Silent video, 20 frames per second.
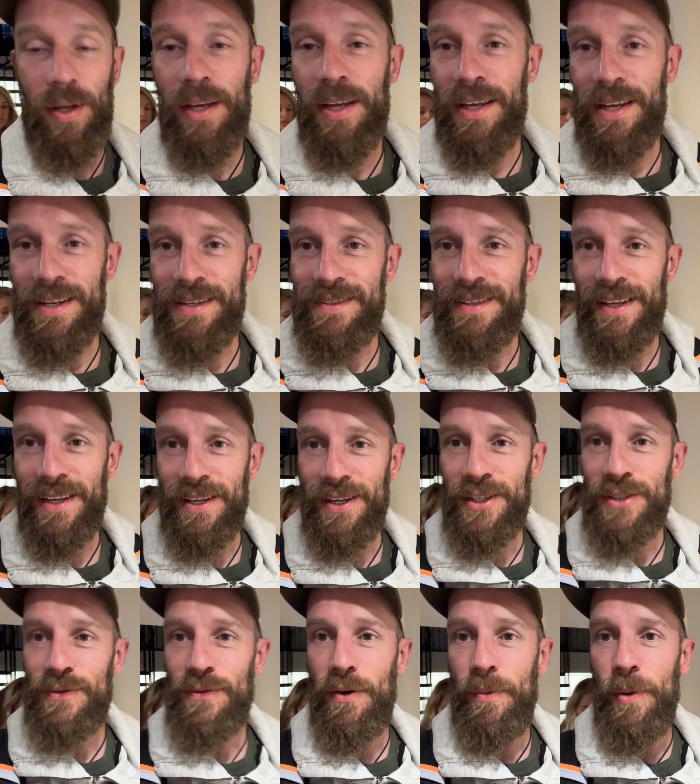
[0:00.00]
He's taken us
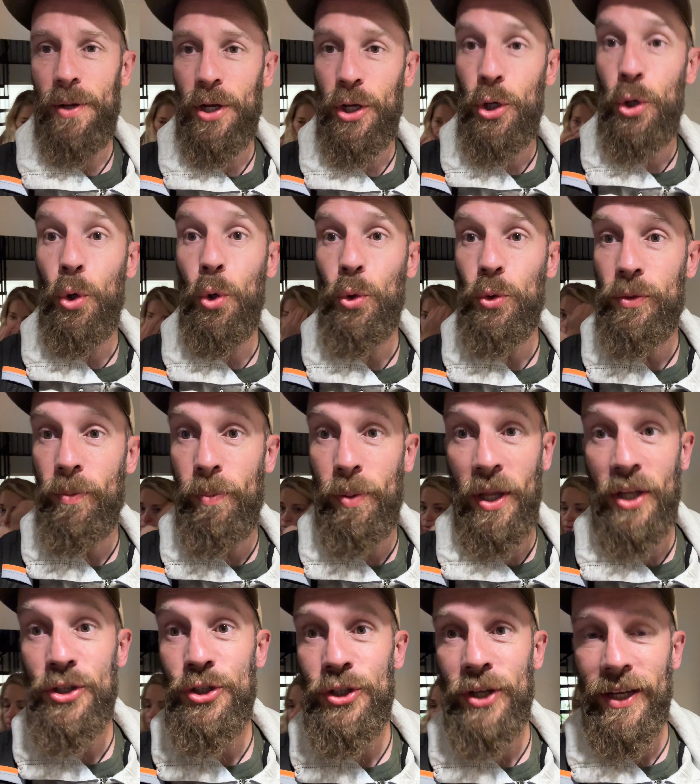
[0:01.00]
for a bit of cold
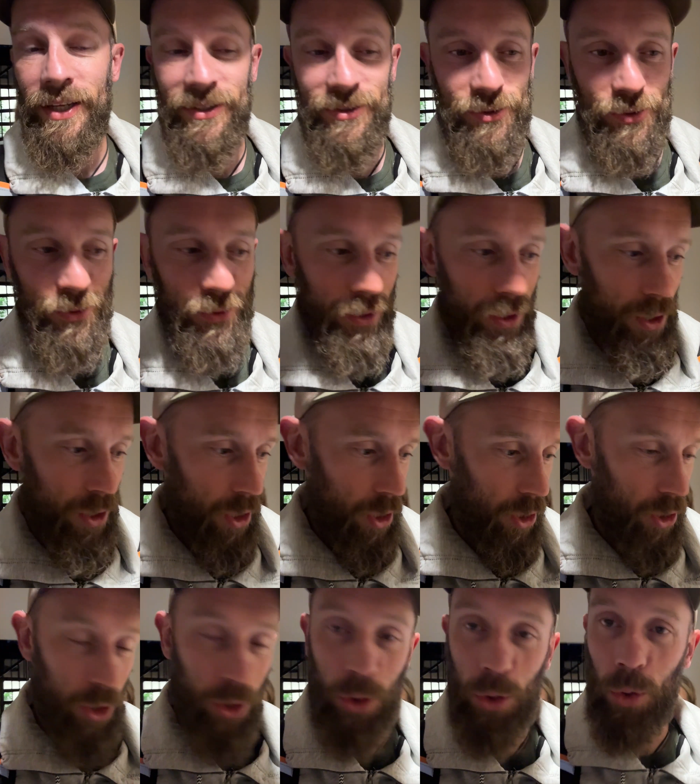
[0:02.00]
plunging. So
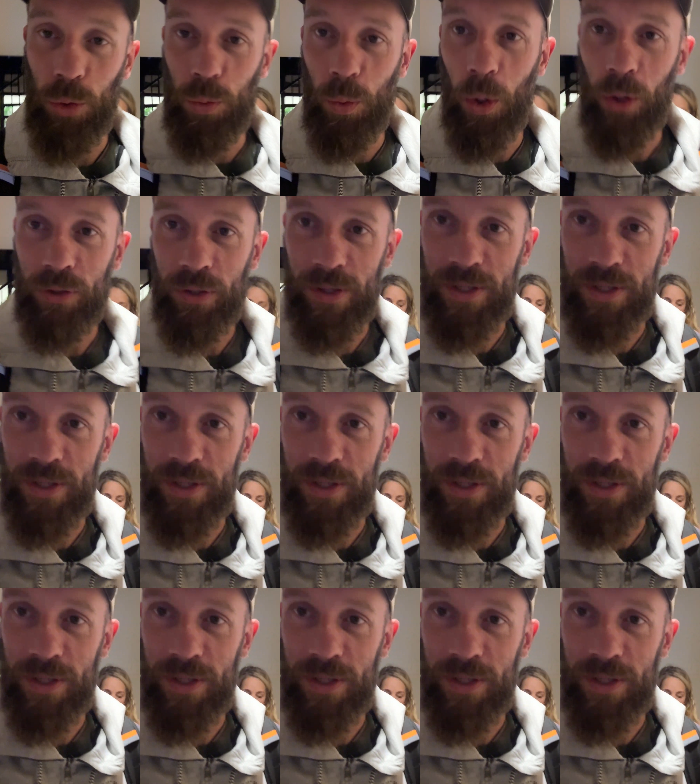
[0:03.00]
cold water